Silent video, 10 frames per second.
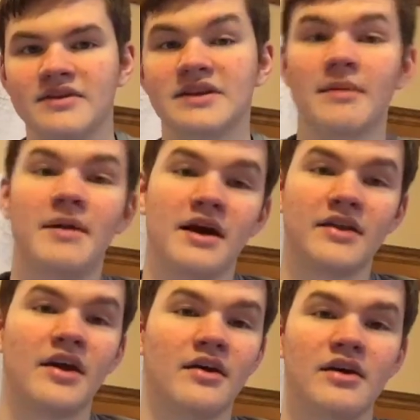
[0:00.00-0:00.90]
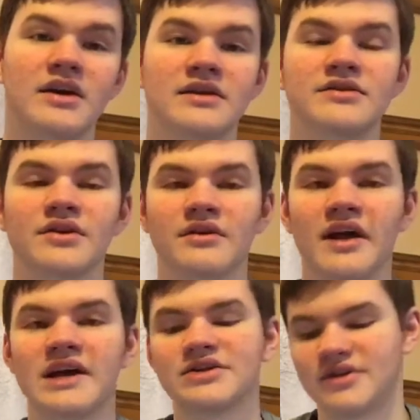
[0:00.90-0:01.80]
the step back they already took
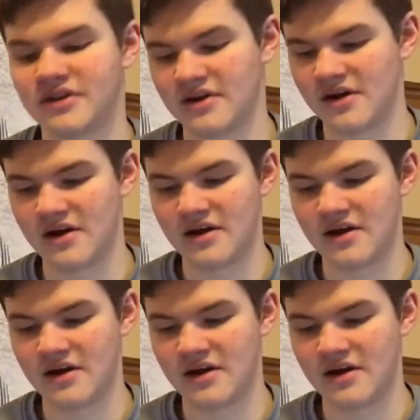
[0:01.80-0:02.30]
last year.